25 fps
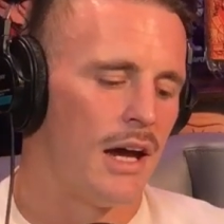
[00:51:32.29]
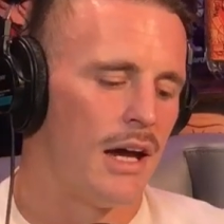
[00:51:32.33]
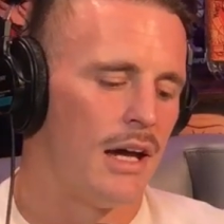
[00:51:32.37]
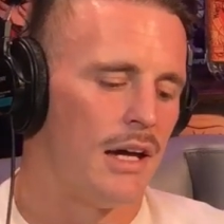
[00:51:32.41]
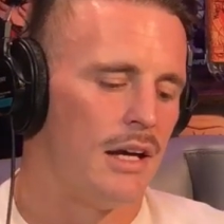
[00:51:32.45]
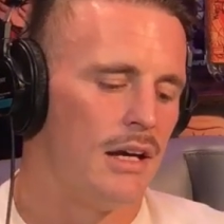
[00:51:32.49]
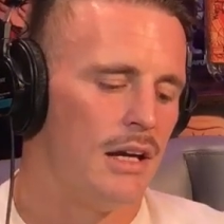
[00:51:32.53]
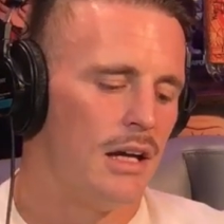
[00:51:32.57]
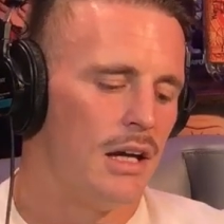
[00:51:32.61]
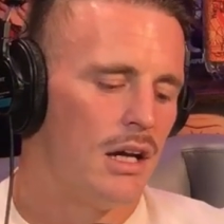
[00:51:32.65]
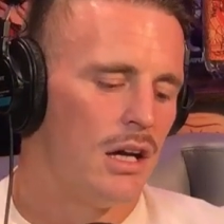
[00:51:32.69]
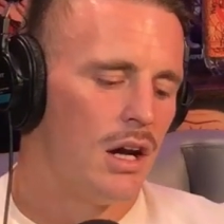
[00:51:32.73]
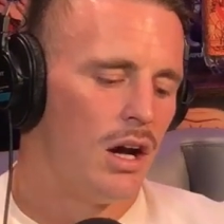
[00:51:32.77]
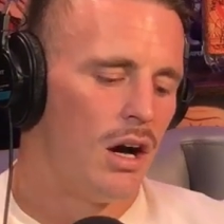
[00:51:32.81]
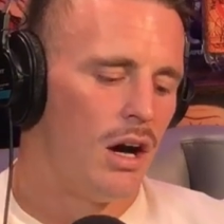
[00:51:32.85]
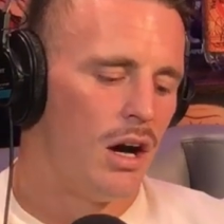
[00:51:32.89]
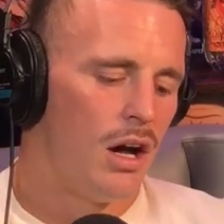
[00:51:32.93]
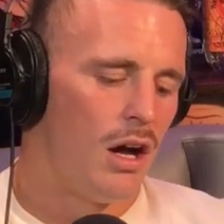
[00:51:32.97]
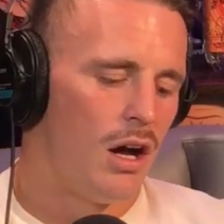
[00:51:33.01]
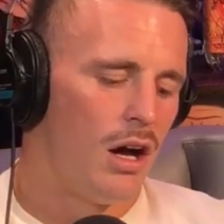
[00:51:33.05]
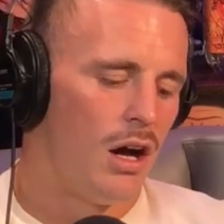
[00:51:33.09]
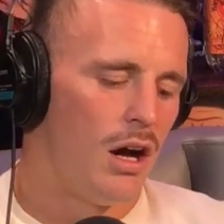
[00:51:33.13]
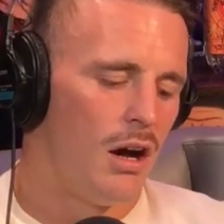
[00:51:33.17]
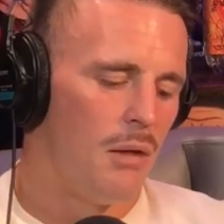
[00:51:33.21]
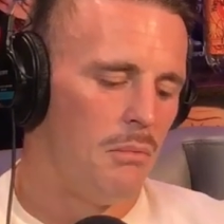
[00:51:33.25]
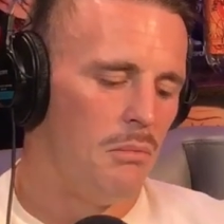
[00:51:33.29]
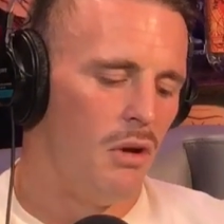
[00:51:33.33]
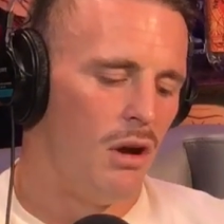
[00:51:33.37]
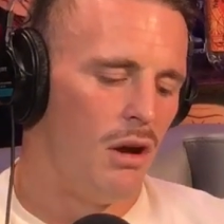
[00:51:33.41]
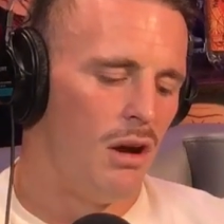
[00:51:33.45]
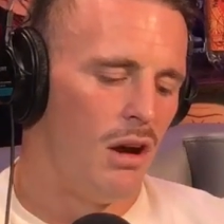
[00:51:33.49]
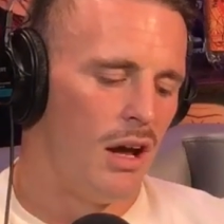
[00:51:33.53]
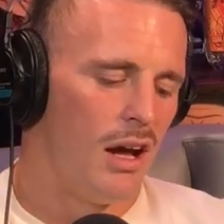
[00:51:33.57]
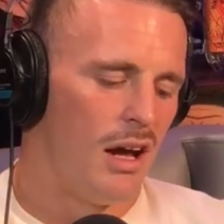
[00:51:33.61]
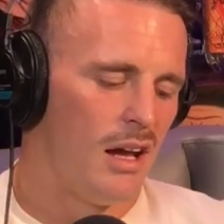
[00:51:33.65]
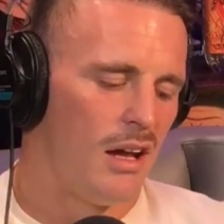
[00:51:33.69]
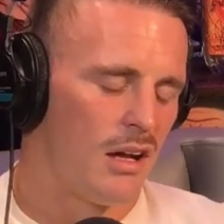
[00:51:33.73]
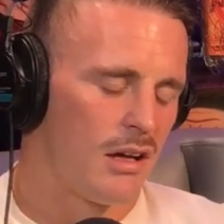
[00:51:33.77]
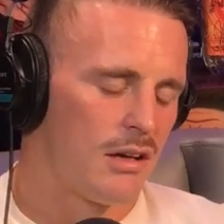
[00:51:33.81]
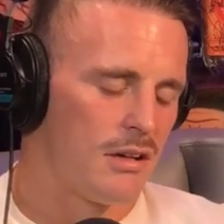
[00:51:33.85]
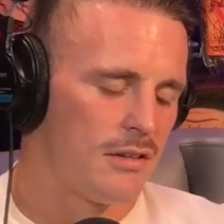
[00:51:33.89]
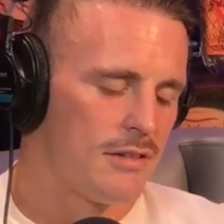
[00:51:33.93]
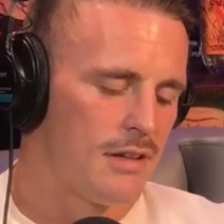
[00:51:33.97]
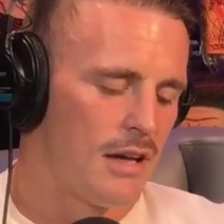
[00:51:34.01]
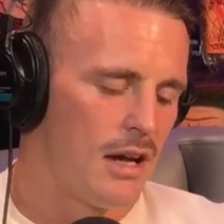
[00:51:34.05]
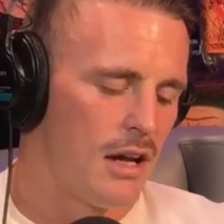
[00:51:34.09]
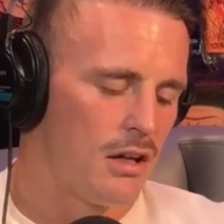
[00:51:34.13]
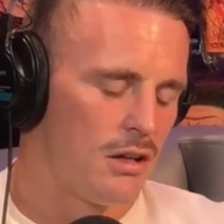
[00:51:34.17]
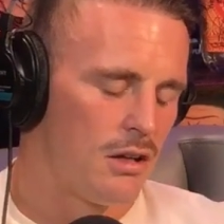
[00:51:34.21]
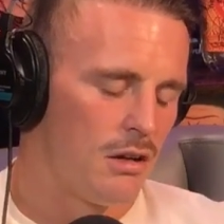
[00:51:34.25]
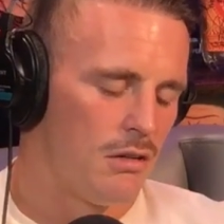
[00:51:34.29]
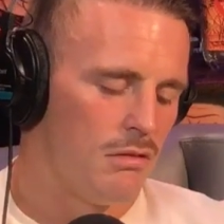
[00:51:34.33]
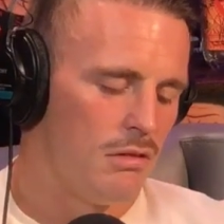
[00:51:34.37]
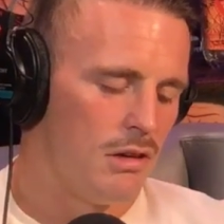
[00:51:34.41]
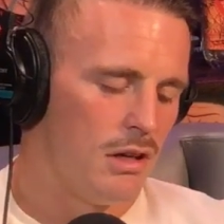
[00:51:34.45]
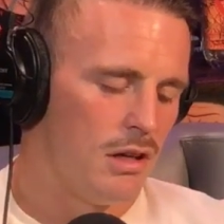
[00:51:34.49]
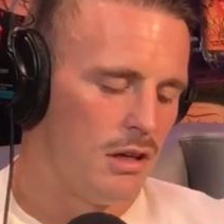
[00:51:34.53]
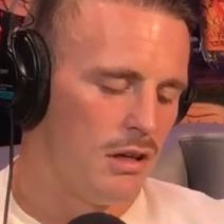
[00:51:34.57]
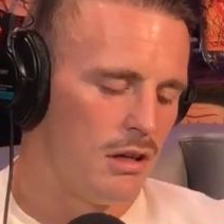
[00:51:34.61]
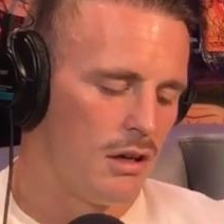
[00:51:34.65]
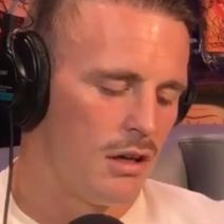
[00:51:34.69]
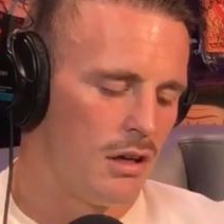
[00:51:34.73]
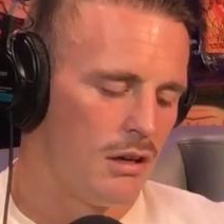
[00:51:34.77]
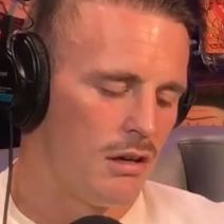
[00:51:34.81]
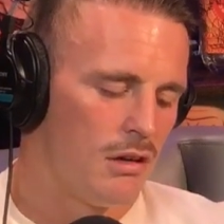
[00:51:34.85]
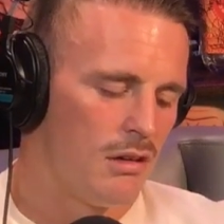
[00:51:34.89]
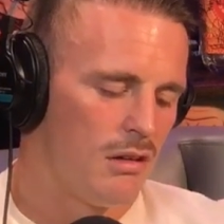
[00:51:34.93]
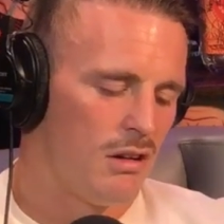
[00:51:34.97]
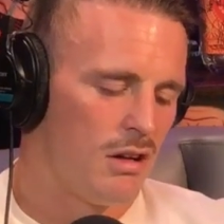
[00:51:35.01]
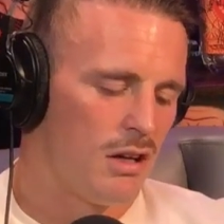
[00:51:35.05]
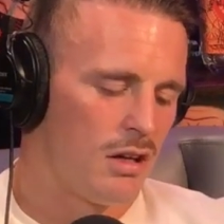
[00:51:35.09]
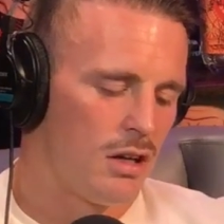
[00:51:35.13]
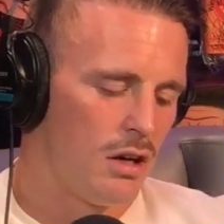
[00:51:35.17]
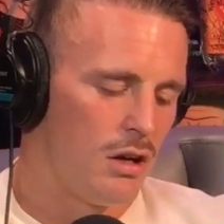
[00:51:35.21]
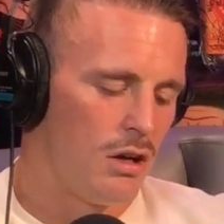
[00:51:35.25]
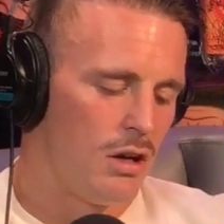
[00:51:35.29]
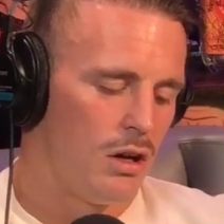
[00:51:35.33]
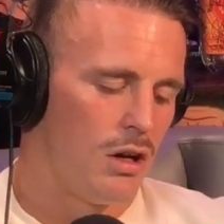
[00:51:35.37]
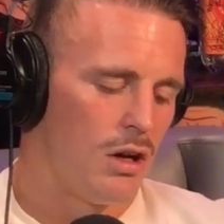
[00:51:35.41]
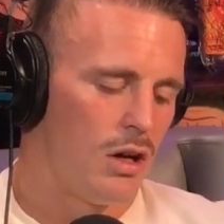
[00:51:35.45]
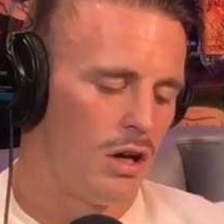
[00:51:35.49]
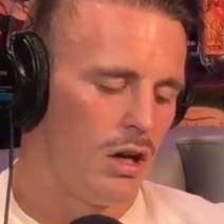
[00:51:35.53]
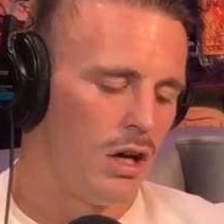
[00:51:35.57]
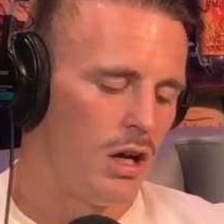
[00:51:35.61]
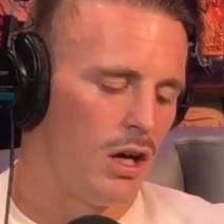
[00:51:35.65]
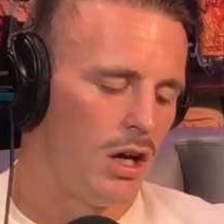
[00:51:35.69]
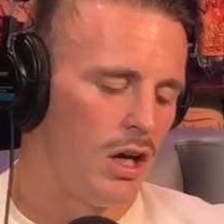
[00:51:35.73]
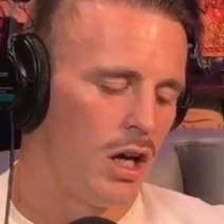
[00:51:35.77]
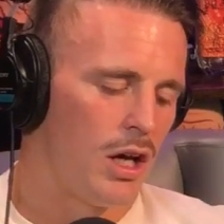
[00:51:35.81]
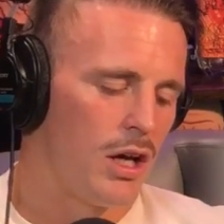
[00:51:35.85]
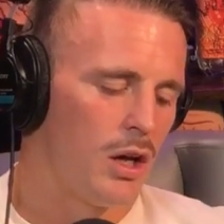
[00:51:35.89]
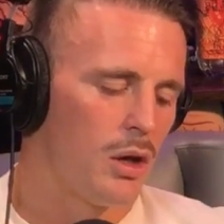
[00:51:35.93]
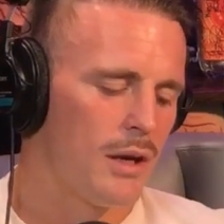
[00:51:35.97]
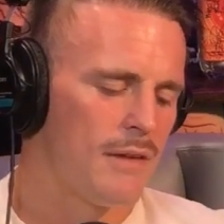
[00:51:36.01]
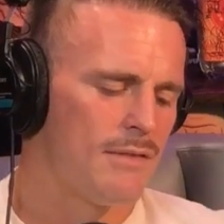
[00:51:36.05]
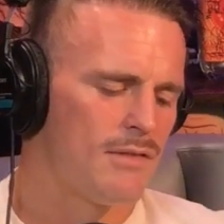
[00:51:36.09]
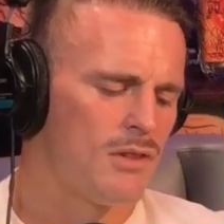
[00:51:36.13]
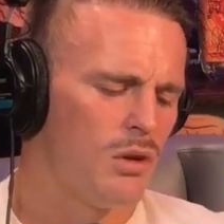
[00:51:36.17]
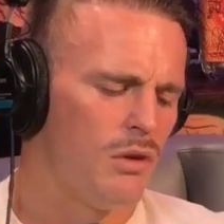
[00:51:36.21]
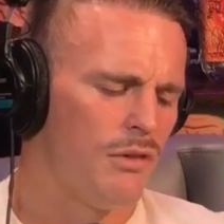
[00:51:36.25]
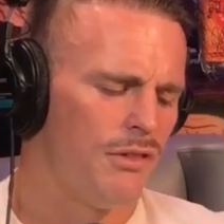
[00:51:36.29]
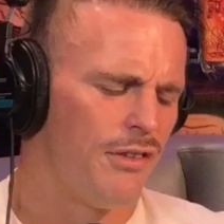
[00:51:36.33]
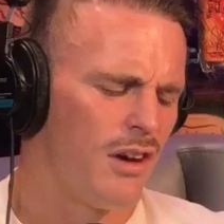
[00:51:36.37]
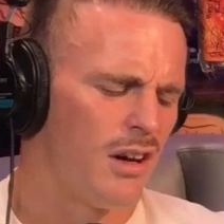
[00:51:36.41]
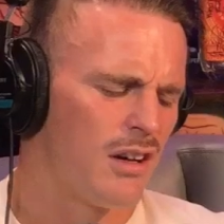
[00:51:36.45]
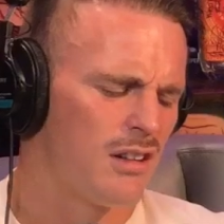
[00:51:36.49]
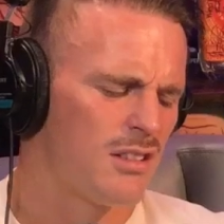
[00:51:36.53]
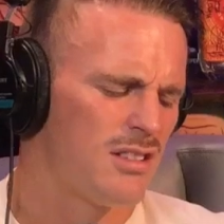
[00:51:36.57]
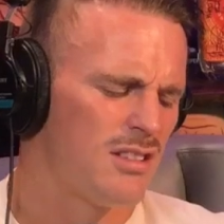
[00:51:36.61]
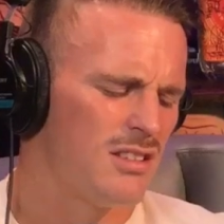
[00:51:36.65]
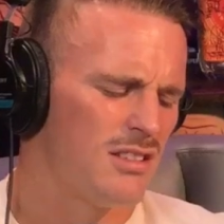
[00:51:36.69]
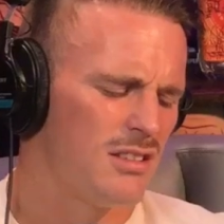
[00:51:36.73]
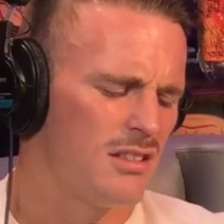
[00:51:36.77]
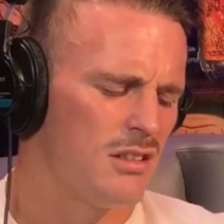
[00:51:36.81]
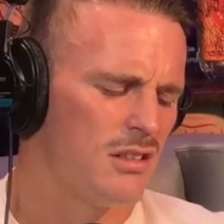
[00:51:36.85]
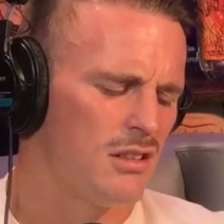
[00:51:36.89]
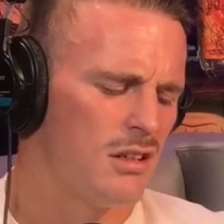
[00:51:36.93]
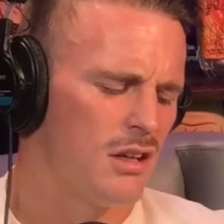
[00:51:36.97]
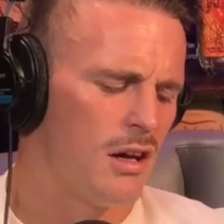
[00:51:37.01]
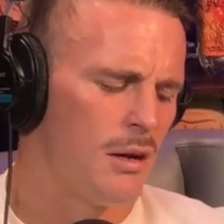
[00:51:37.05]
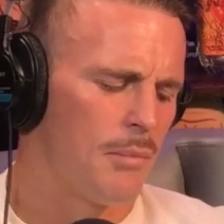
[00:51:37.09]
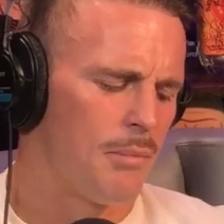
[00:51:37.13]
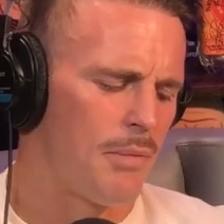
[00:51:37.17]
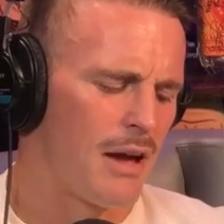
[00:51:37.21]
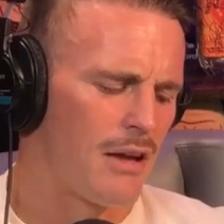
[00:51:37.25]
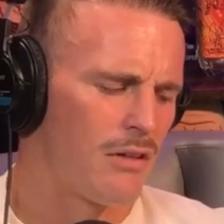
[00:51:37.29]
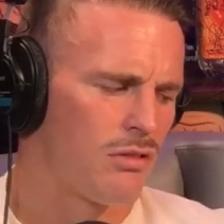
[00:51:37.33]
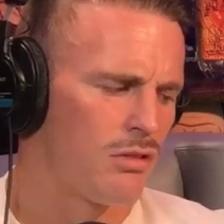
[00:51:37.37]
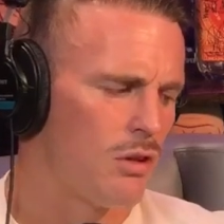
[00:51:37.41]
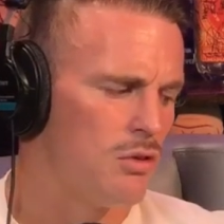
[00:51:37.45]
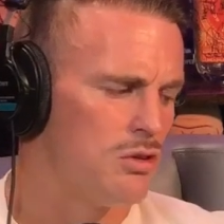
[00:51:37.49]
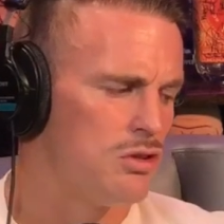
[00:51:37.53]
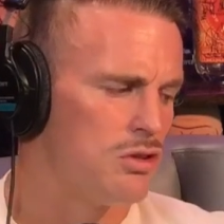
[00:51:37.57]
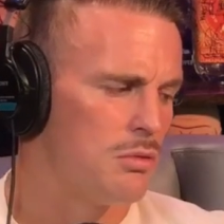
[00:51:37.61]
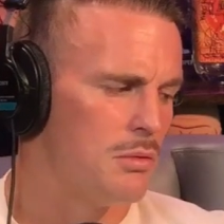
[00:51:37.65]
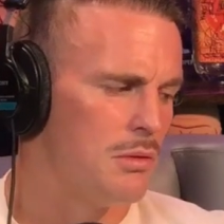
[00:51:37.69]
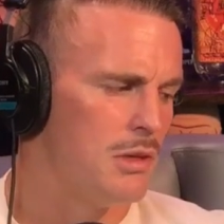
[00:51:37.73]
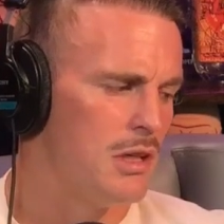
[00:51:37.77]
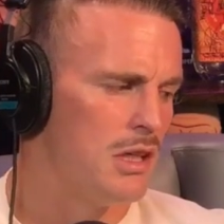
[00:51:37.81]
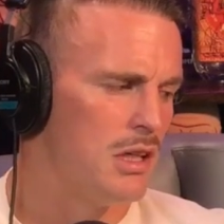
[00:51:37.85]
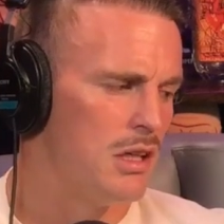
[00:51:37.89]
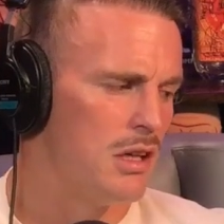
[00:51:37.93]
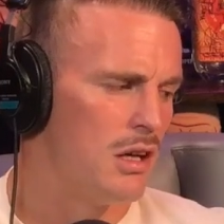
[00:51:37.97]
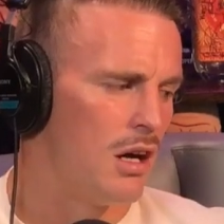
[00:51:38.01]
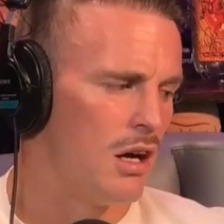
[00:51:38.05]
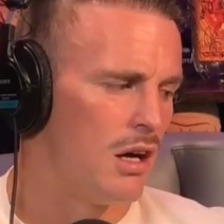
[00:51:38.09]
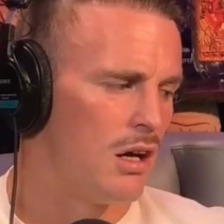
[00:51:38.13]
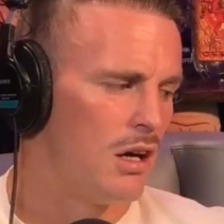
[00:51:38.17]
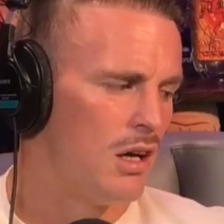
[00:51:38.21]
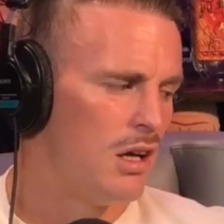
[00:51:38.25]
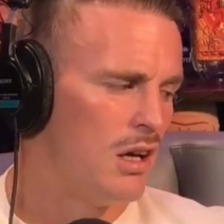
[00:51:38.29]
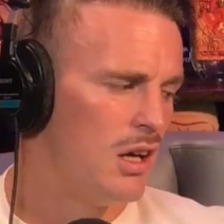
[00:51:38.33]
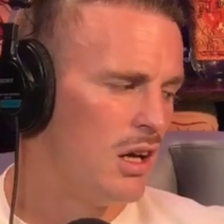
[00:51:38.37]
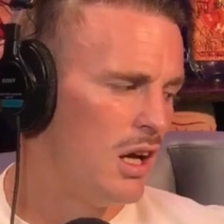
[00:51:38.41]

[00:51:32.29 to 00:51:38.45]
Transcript: And I'm not like I say, I don't give two fucks about social media